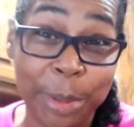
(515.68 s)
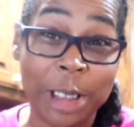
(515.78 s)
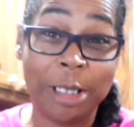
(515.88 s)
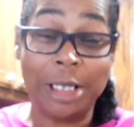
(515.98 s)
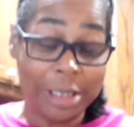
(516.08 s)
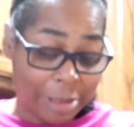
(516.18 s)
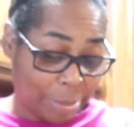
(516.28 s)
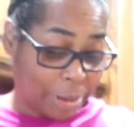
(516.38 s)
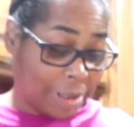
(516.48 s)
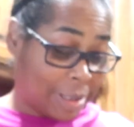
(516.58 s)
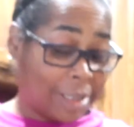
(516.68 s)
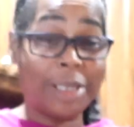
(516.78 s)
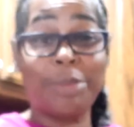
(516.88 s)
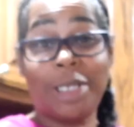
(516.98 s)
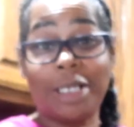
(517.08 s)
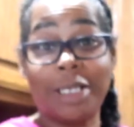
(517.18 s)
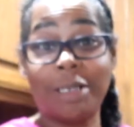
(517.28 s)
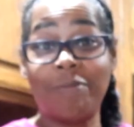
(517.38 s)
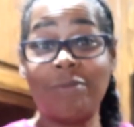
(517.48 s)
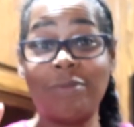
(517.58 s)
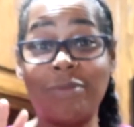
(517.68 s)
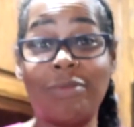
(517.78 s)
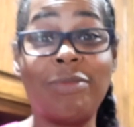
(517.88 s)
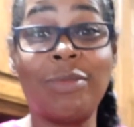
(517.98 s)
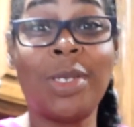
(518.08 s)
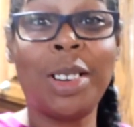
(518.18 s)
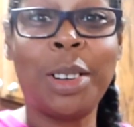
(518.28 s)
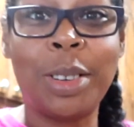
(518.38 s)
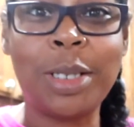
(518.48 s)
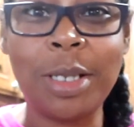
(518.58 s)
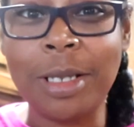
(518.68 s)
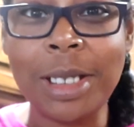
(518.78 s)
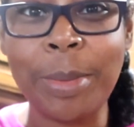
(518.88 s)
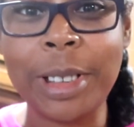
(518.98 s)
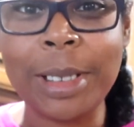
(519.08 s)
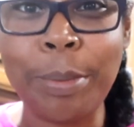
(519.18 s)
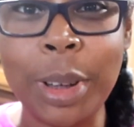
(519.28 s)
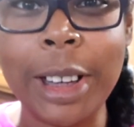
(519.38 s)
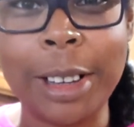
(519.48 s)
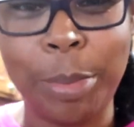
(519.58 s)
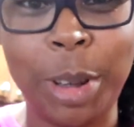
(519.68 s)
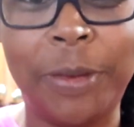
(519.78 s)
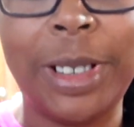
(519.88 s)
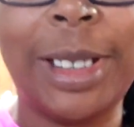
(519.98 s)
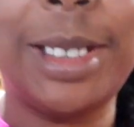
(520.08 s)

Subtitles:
break right now because he seems tired. So let's make some banana muffins.